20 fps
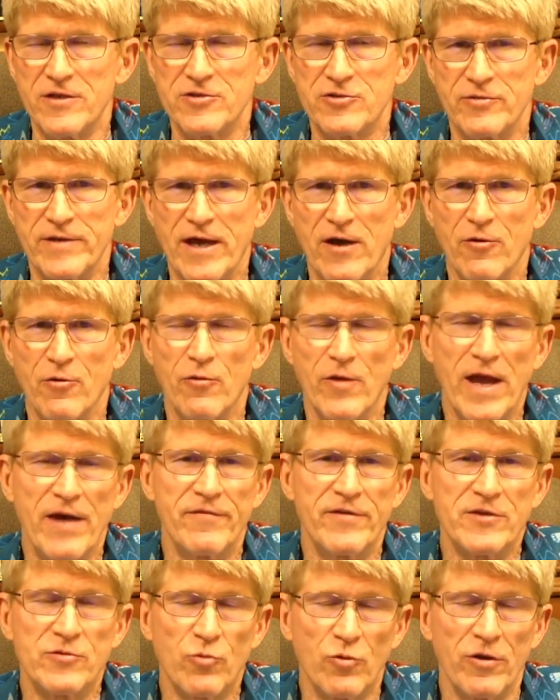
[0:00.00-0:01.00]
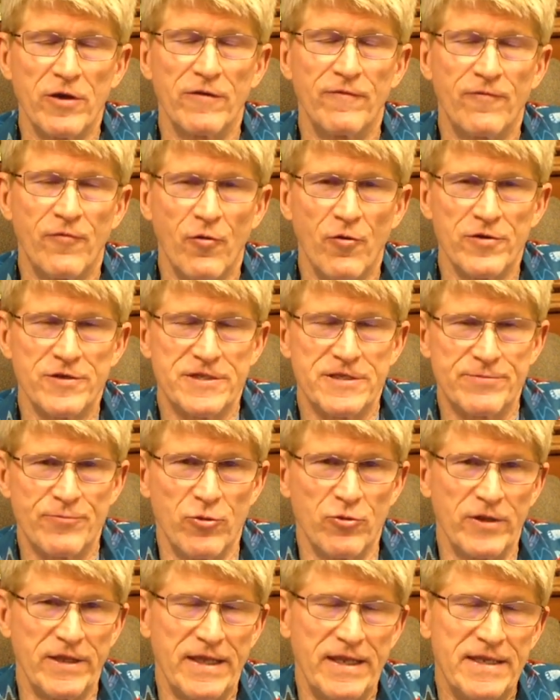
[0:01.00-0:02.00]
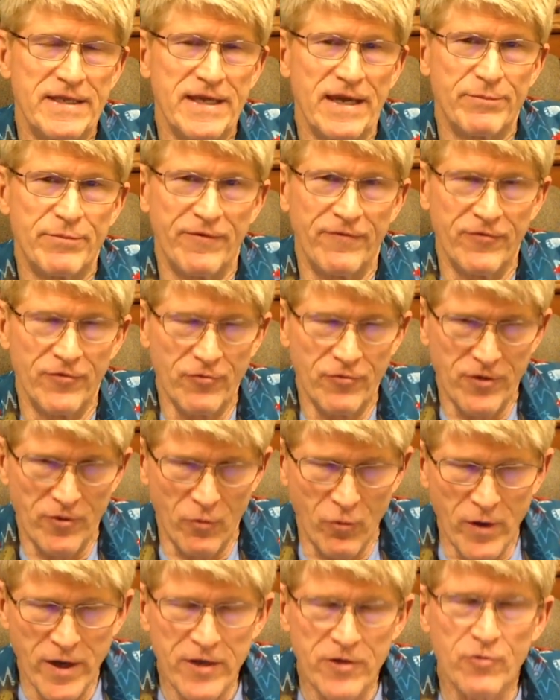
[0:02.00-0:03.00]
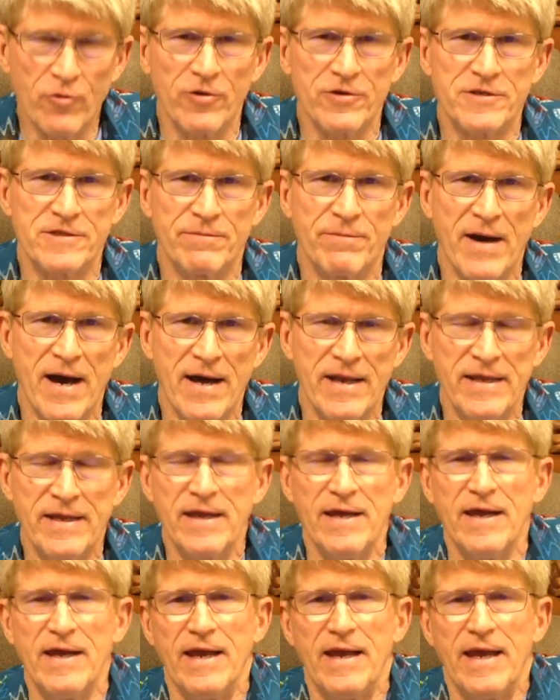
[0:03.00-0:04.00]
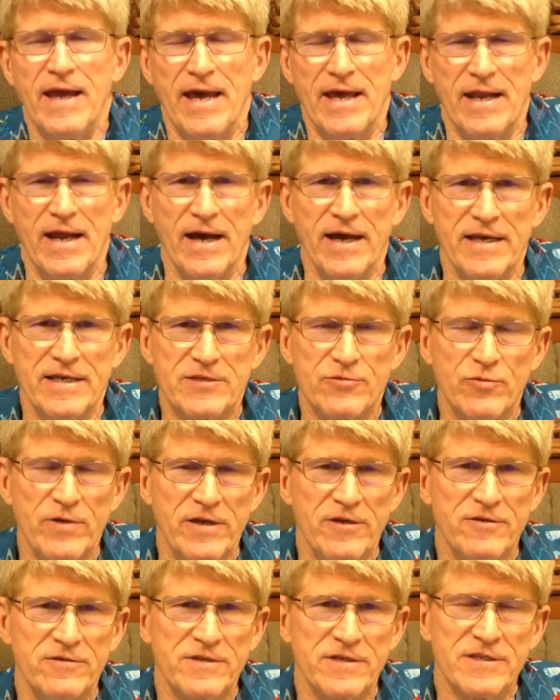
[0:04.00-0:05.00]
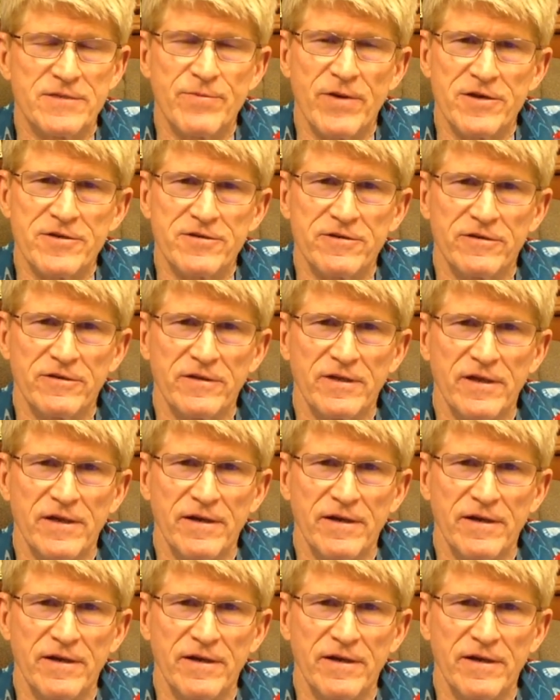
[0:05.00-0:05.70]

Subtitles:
So now gravity's working for us, is pulling any type of fluid away towards the body, and ice. We use a special